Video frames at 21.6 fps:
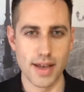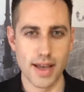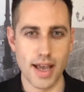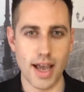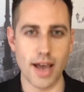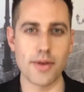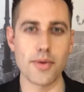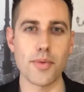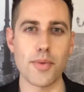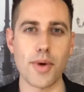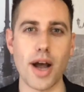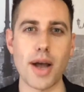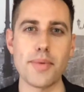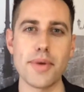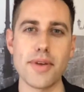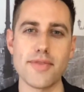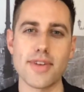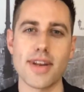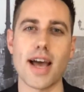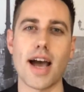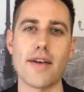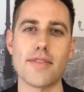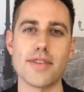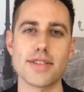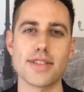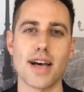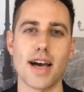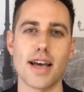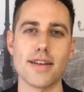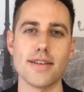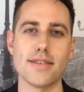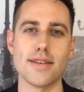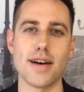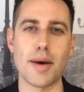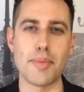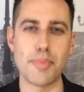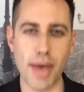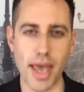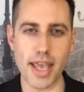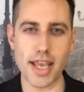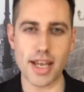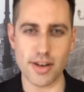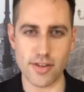and why we even have the title, A
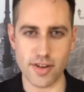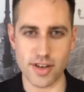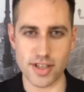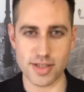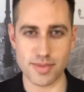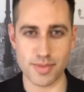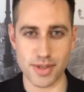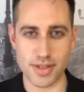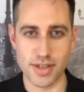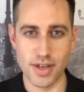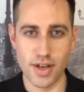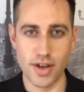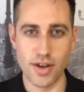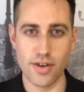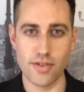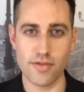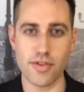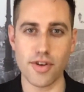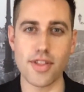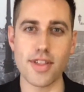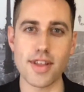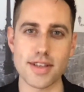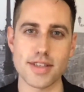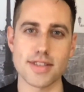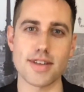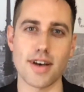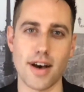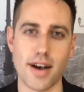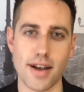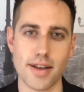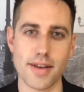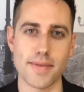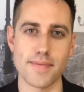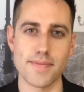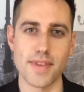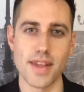Pagan Christmas, for this talk.